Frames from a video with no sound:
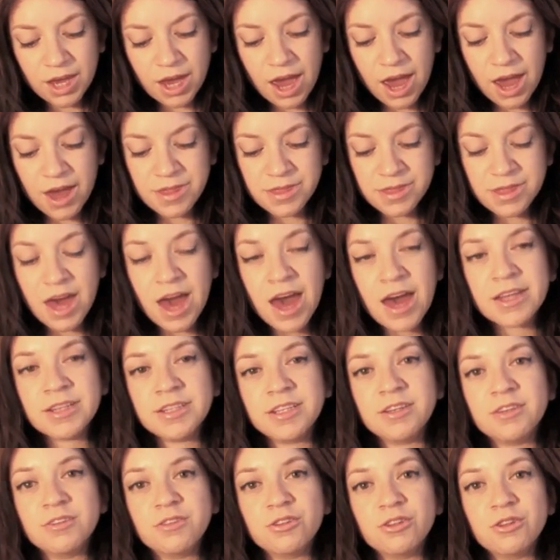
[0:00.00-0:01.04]
And
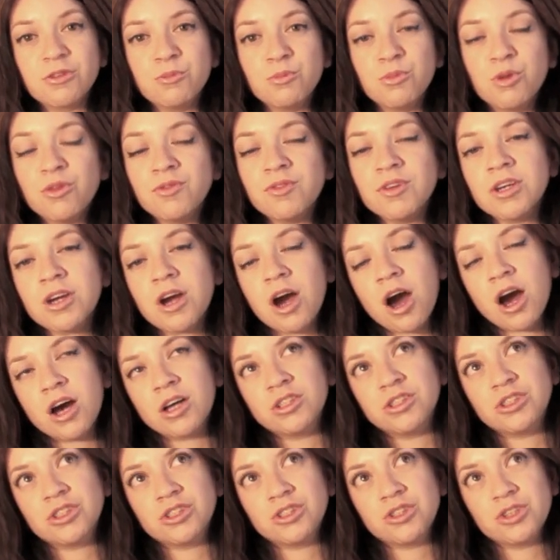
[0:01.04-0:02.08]
then moving
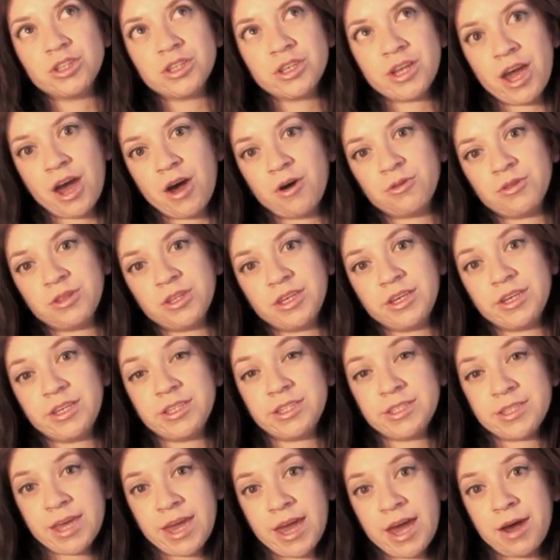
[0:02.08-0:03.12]
on to now the
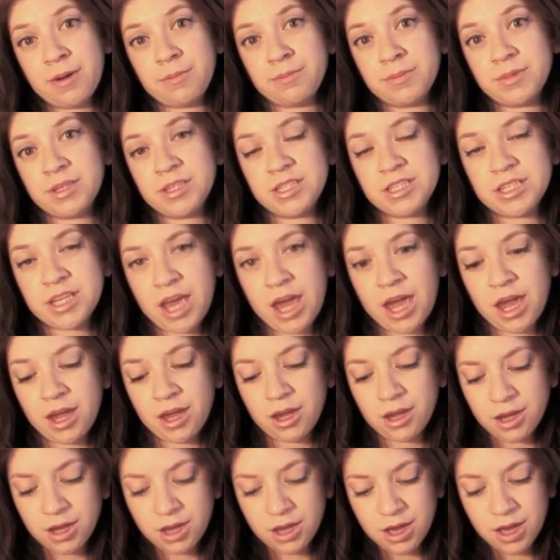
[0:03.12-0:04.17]
exam
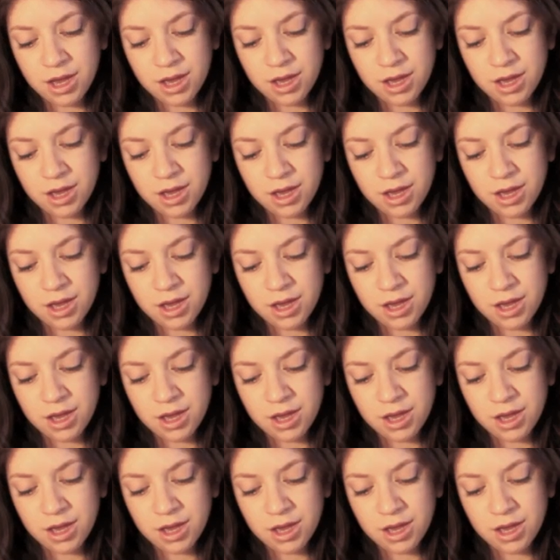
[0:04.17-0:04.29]
day